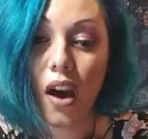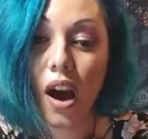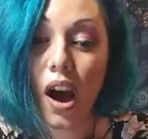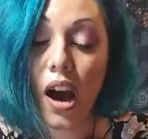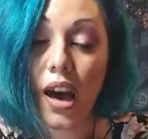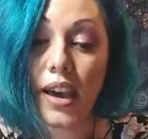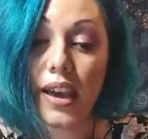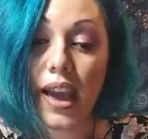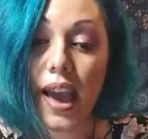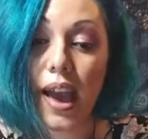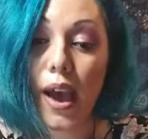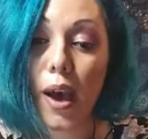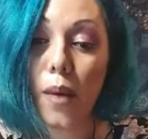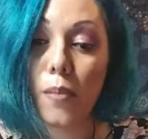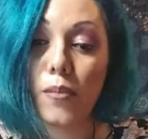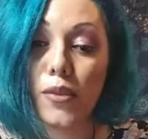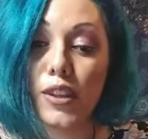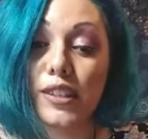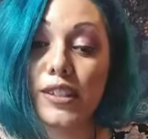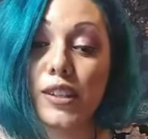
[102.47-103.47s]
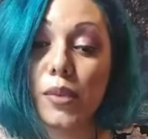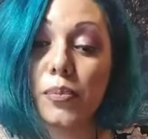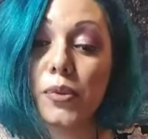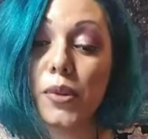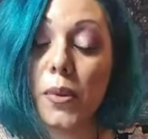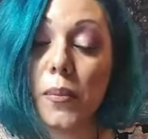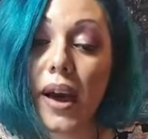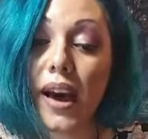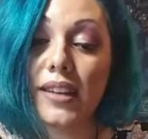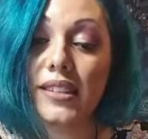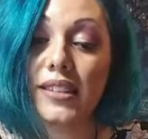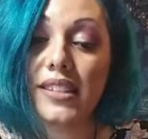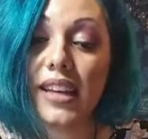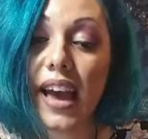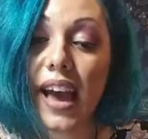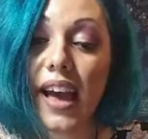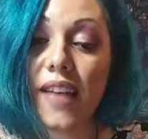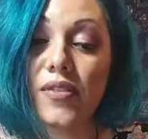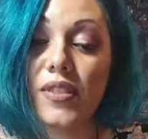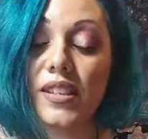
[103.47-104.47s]
I am the diplomat
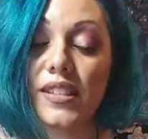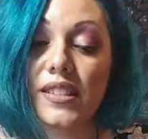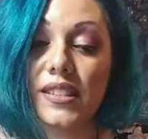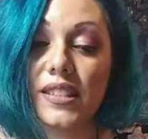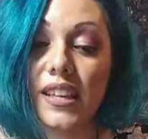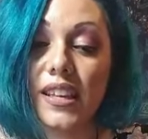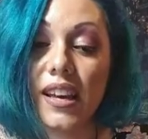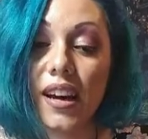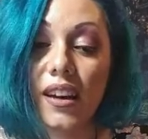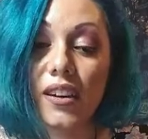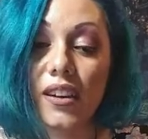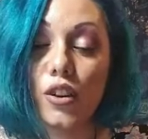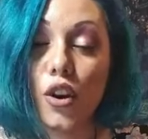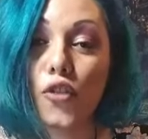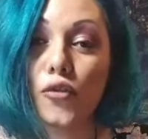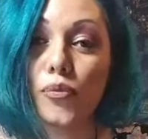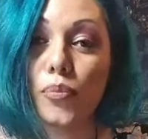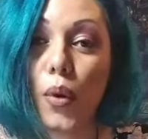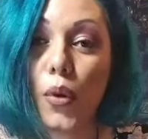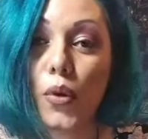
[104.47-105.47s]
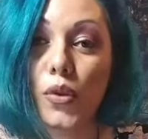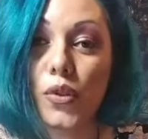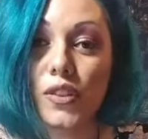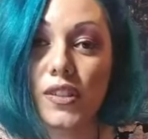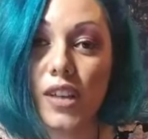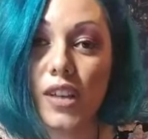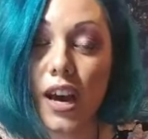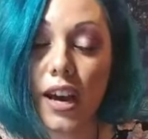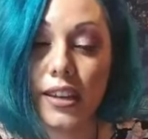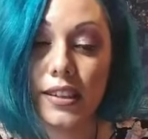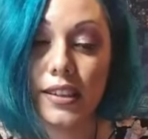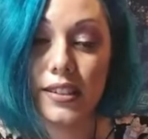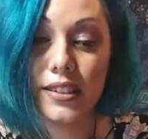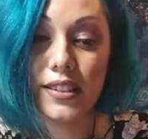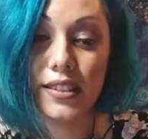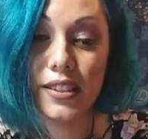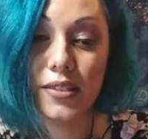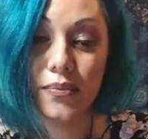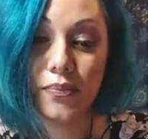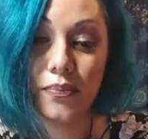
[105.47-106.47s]
and the seer of both sides.